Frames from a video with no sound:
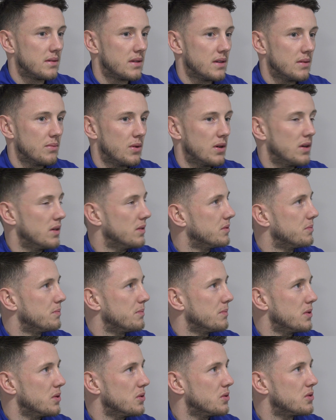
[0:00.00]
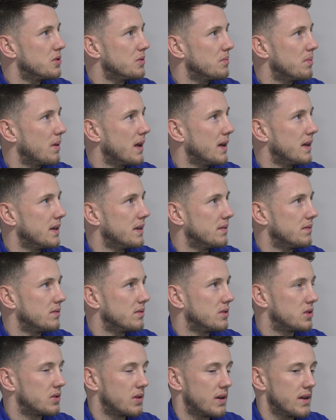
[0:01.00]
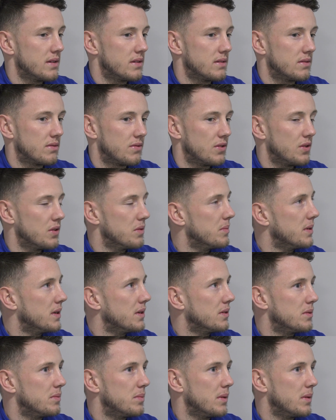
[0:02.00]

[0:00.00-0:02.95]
than what I was used to playing straight through the middle.